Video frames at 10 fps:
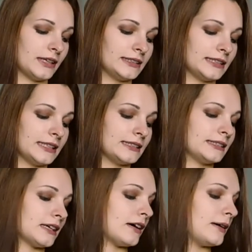It
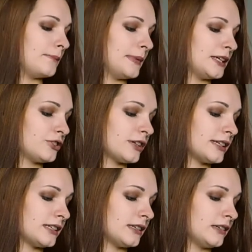says um,
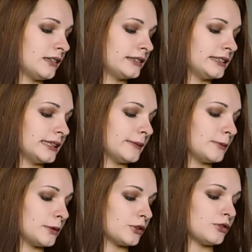Mandarin lemon
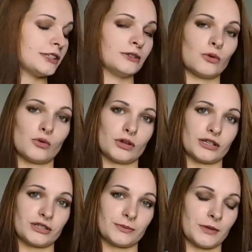myrtle and
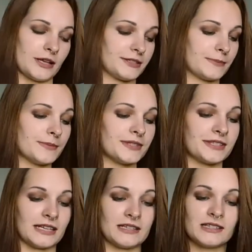orange blossom
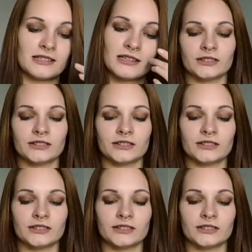scent.